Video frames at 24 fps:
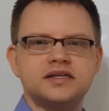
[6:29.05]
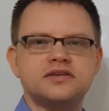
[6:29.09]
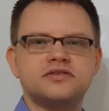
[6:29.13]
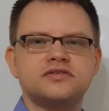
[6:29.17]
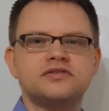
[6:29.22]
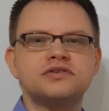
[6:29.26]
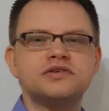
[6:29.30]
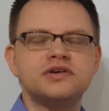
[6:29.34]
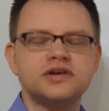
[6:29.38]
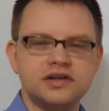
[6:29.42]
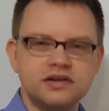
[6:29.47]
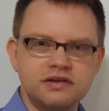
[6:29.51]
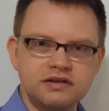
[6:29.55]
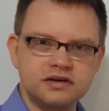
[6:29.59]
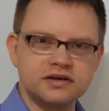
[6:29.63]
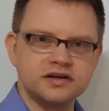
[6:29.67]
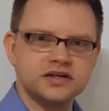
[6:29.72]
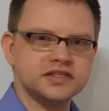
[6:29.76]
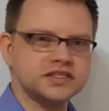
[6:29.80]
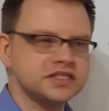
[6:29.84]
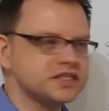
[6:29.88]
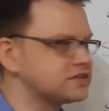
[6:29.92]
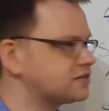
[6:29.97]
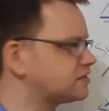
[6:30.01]
to a
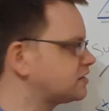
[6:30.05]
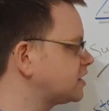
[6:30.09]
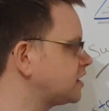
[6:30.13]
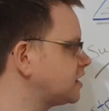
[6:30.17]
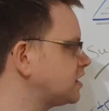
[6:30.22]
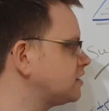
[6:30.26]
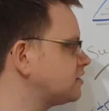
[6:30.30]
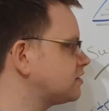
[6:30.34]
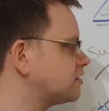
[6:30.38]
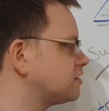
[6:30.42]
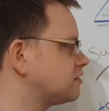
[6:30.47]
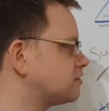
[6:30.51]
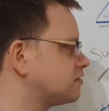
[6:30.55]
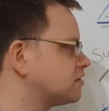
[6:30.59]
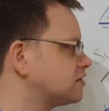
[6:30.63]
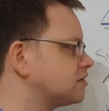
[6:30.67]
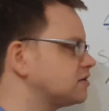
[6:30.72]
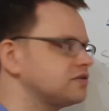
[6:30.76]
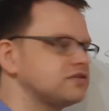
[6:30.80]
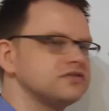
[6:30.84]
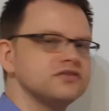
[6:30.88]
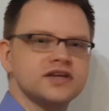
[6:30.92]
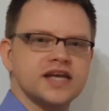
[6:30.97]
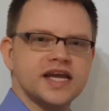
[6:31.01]
large extent in order
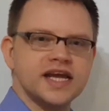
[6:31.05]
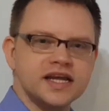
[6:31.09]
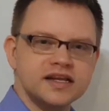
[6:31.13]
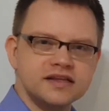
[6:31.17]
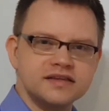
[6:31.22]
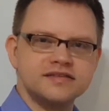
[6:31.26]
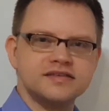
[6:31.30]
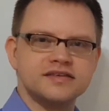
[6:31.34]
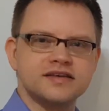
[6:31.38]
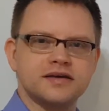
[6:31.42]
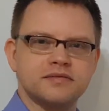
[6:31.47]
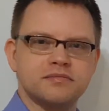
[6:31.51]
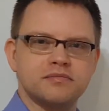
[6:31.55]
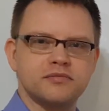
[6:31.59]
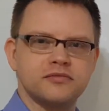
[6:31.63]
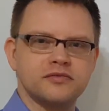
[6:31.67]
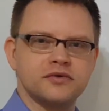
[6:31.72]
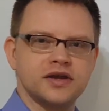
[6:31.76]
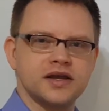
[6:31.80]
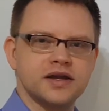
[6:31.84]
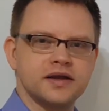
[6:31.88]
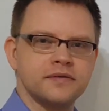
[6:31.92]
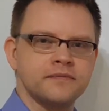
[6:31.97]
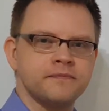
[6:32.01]
to get
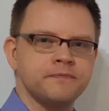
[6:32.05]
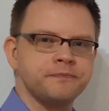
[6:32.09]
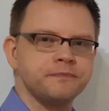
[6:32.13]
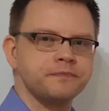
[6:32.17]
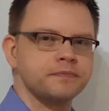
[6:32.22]
somewhere.